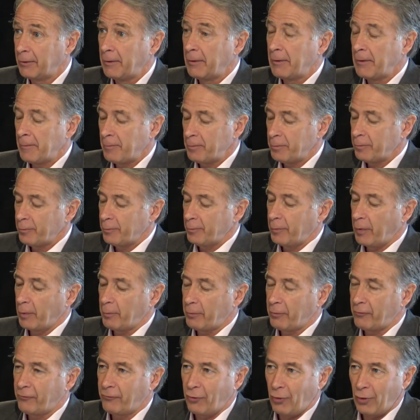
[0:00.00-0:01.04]
Mm-hmm.
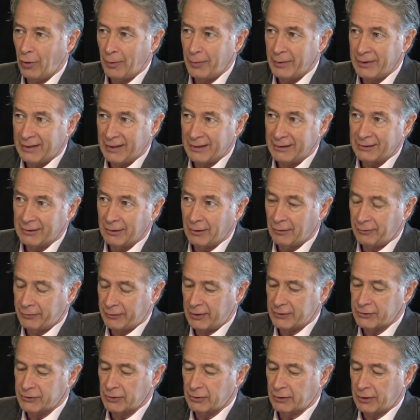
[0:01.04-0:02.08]
But before we get there, if
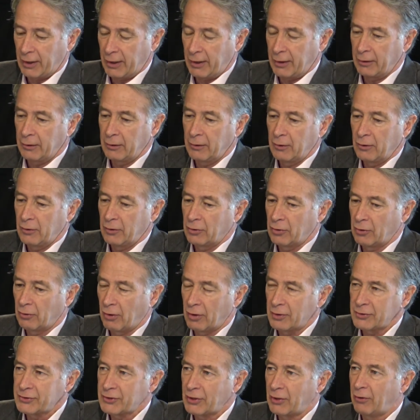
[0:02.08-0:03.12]
that's okay, you're
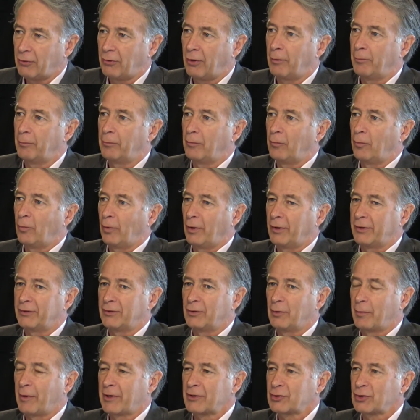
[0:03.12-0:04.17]
also what
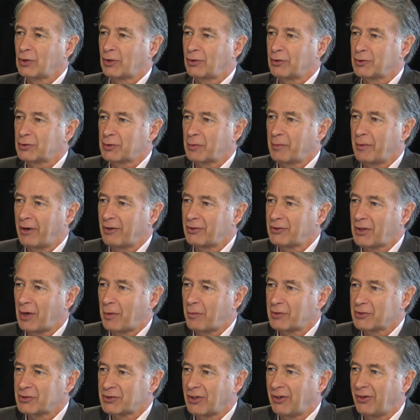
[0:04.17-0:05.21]
New Brunswickers and
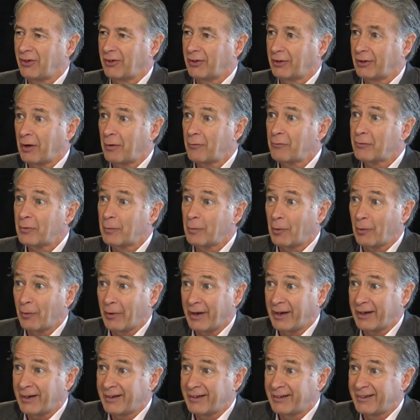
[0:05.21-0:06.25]
Maritimers call a come from away.